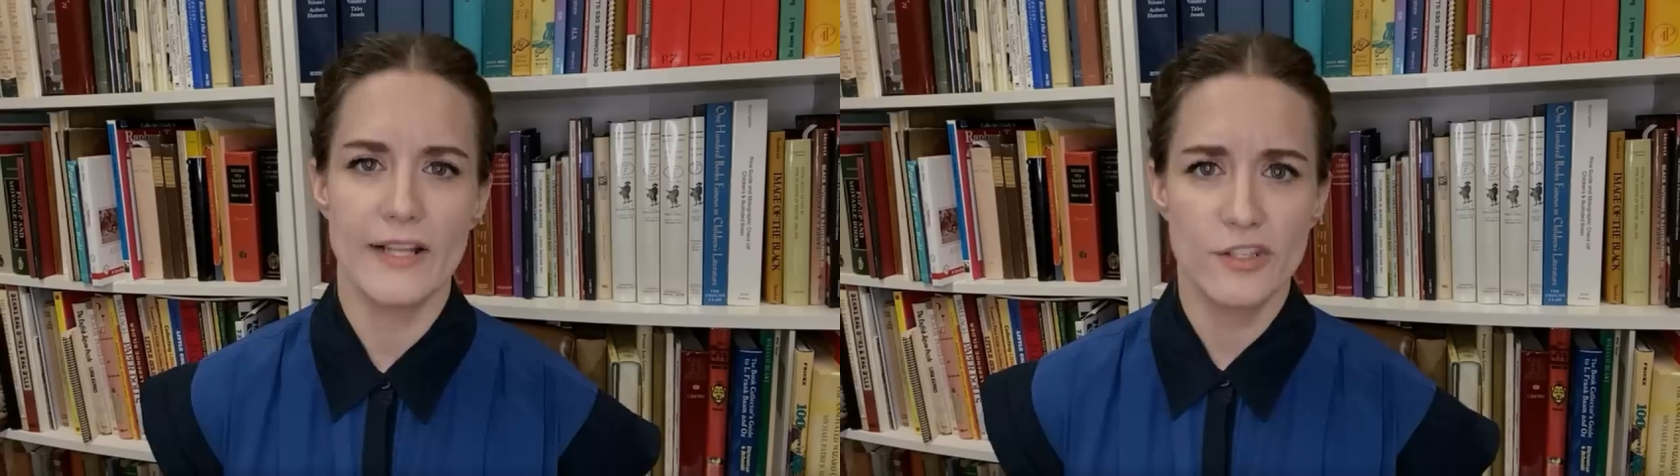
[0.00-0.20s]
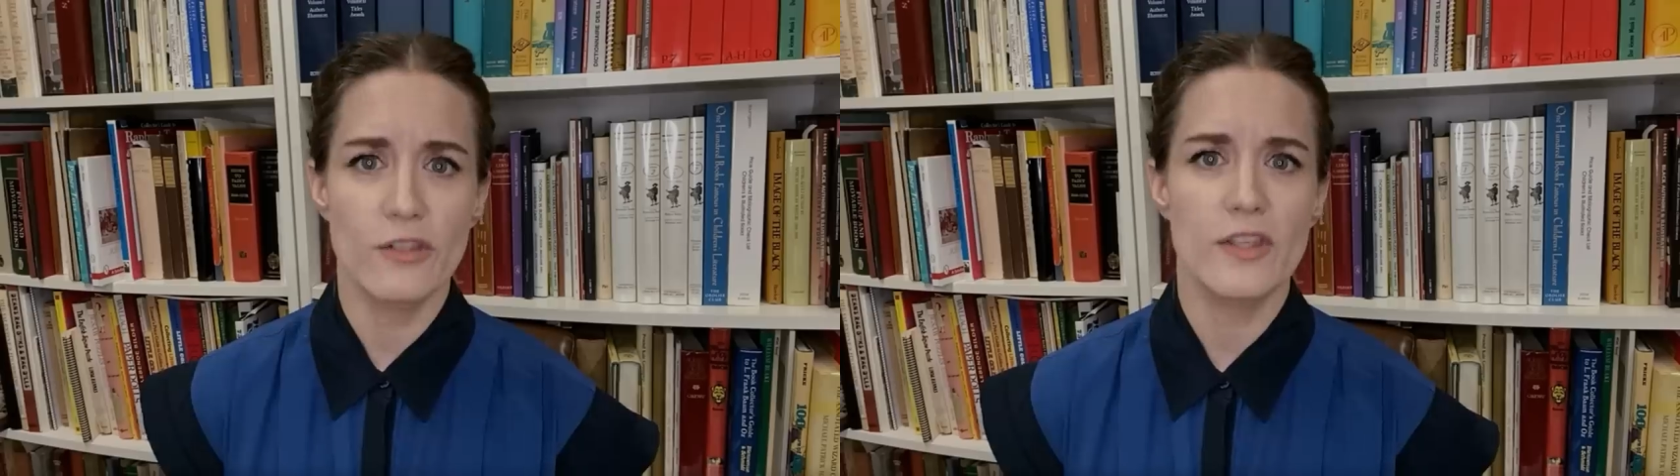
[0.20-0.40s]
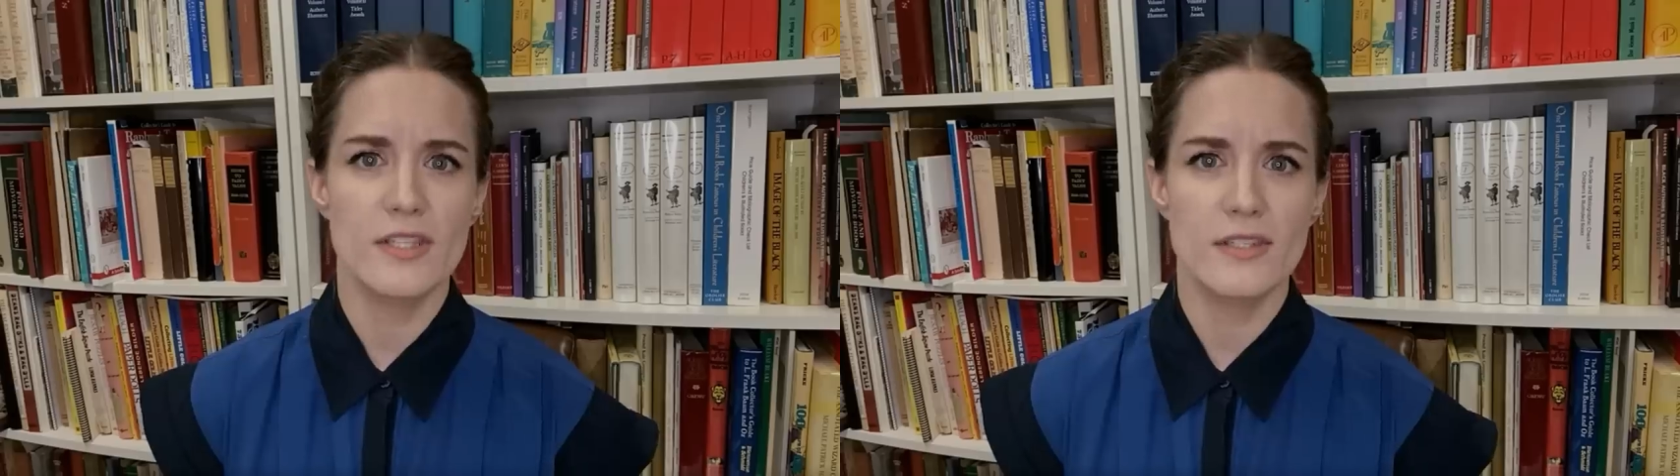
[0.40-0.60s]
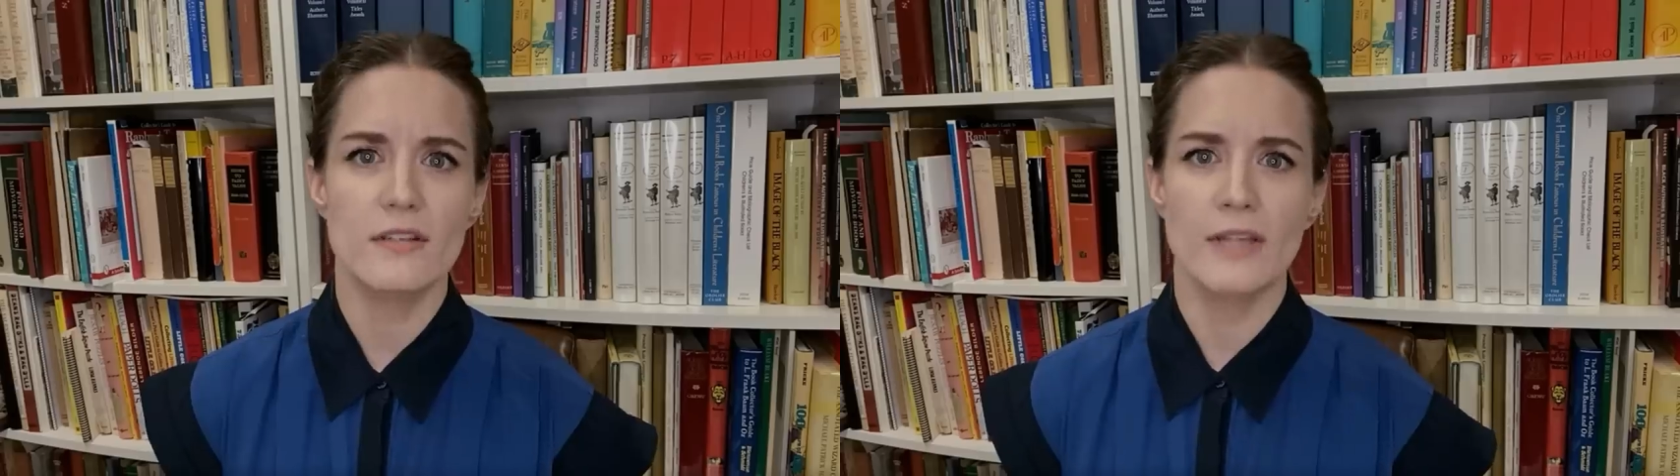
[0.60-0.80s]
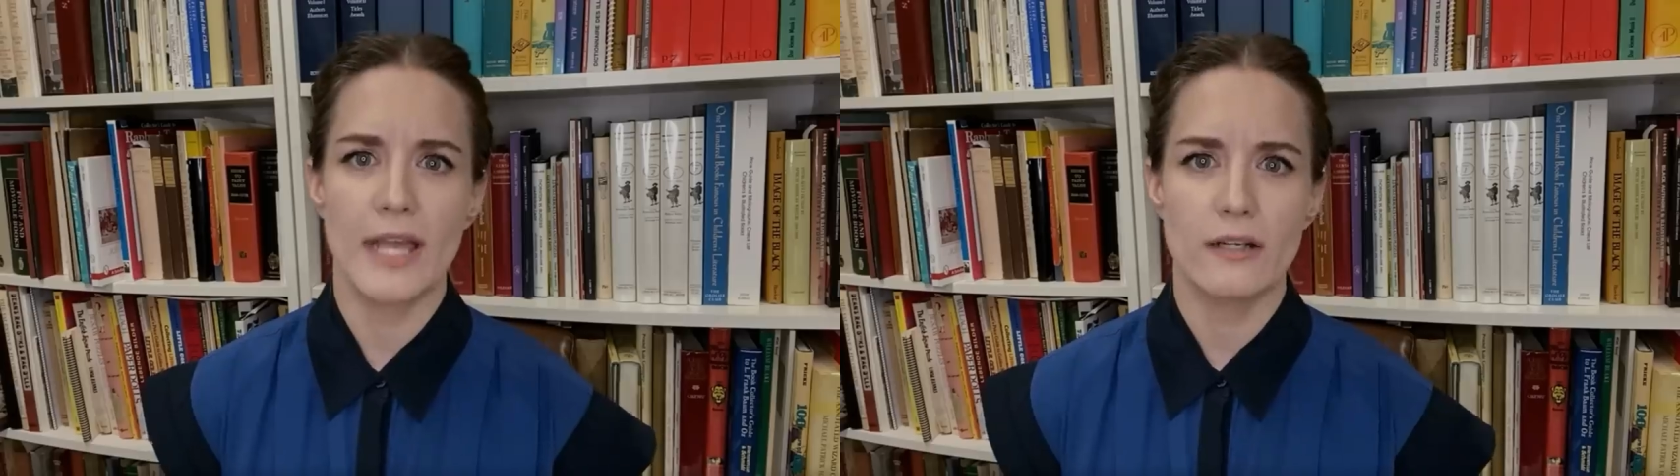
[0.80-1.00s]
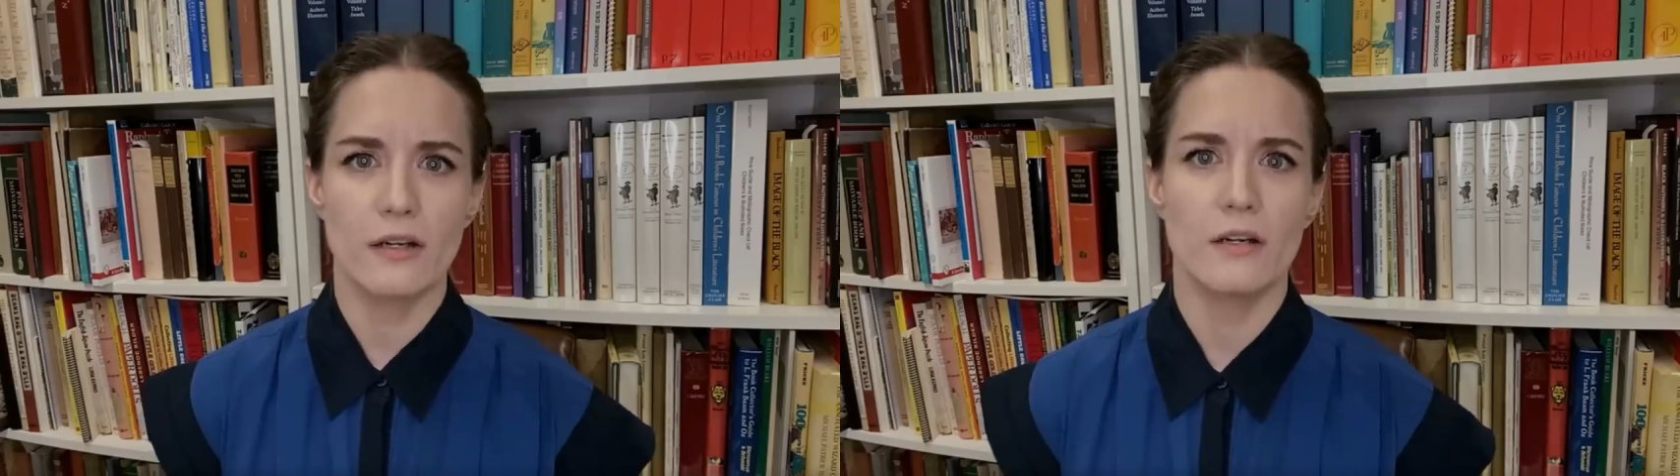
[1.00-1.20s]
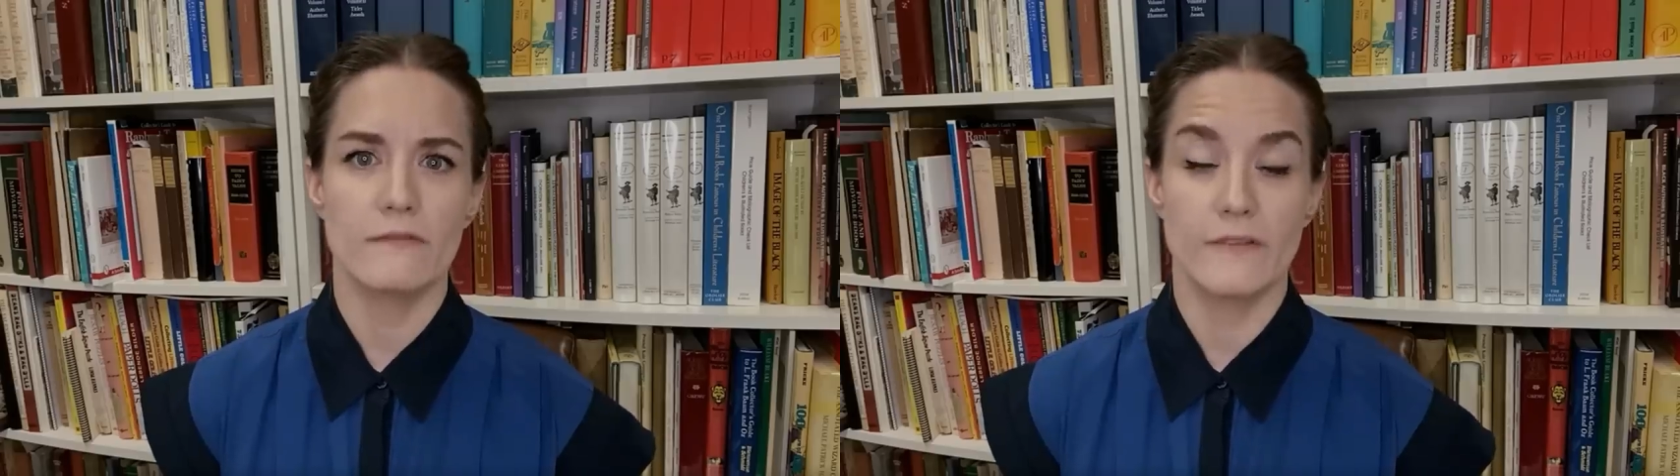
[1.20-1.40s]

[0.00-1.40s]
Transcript: All right, so this is a later